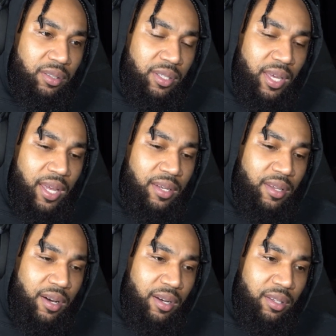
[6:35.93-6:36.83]
That
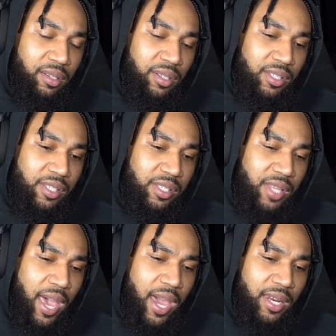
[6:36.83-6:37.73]
dog looks
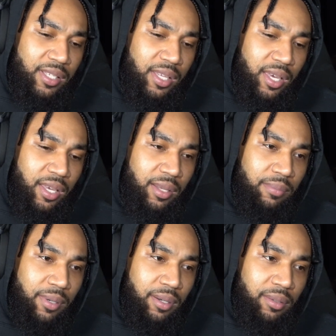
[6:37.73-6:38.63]
sad as hell,
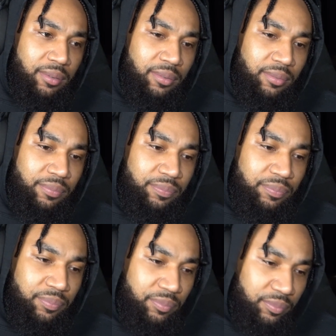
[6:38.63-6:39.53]
bro.
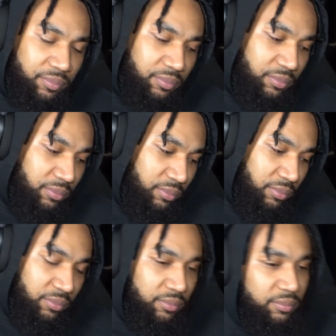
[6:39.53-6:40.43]

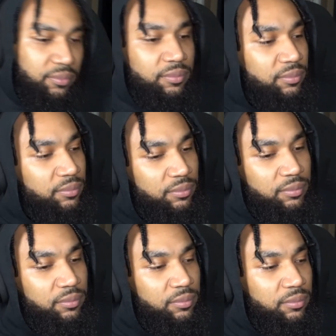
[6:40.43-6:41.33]

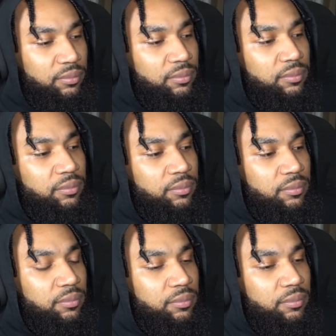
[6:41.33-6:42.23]

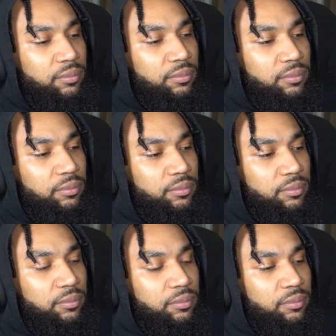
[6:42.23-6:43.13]

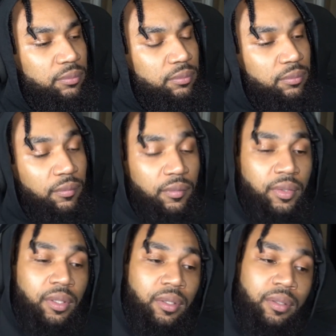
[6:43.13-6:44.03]

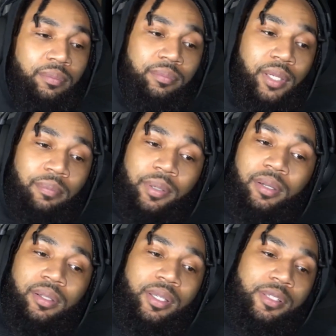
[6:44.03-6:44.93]
Man,
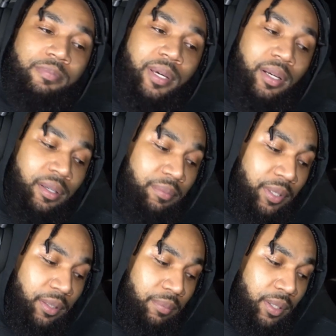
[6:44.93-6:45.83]
police better than
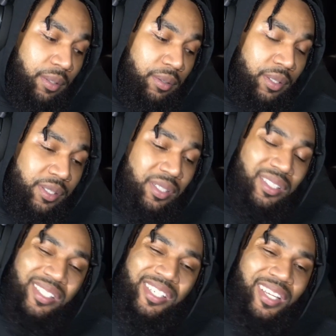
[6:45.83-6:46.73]
me, bro. Because look at
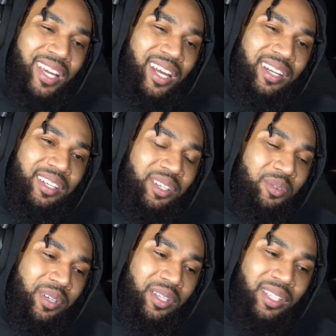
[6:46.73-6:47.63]
the shit they got to deal
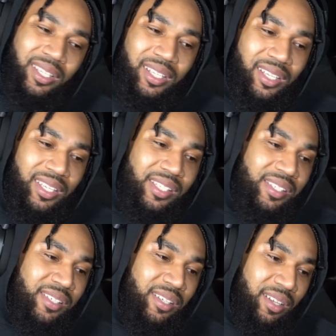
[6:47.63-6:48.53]
with. Look at
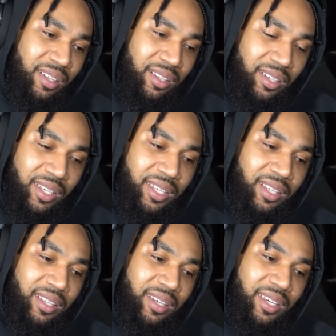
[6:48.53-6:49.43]
this. Look
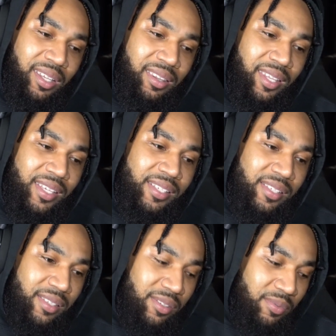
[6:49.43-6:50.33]
at
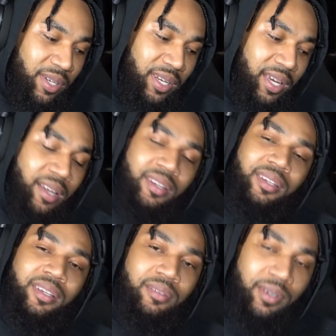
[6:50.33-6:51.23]
this is what they got to
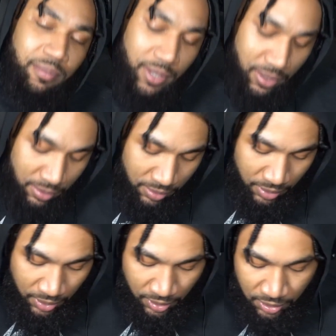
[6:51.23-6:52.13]
deal with, bro.
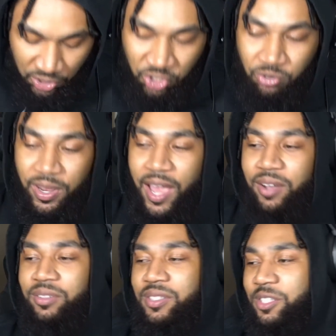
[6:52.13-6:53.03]

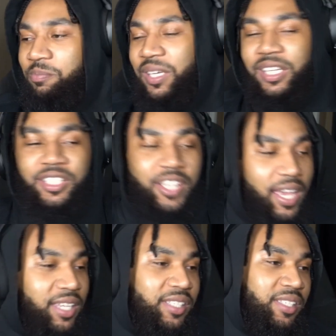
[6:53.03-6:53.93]
Shootouts, speed
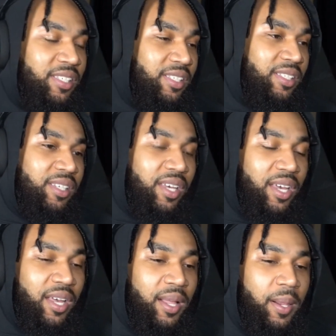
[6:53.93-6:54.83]
chases,
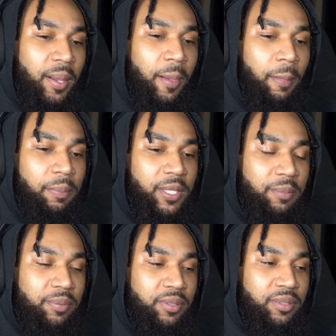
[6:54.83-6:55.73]

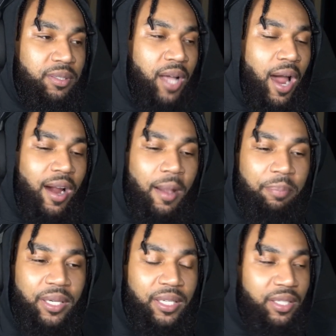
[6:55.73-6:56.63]
people
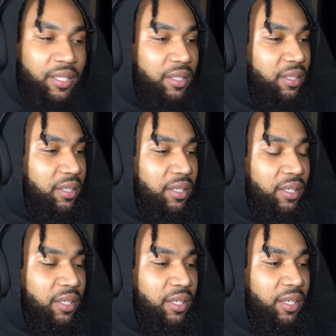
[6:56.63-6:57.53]
RIPing,
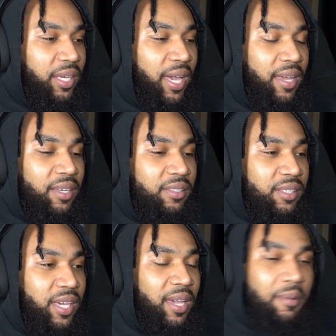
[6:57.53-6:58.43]

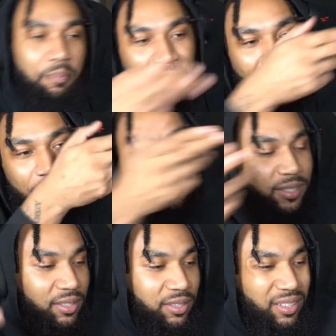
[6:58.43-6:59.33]
getting popped
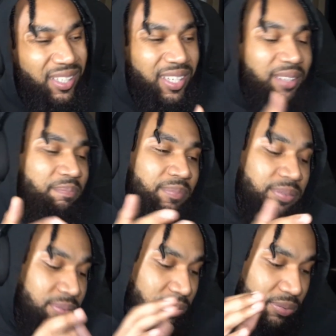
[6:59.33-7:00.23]
in, like,
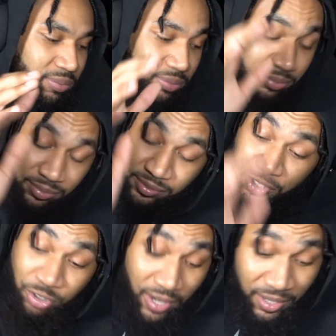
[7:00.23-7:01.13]
drunk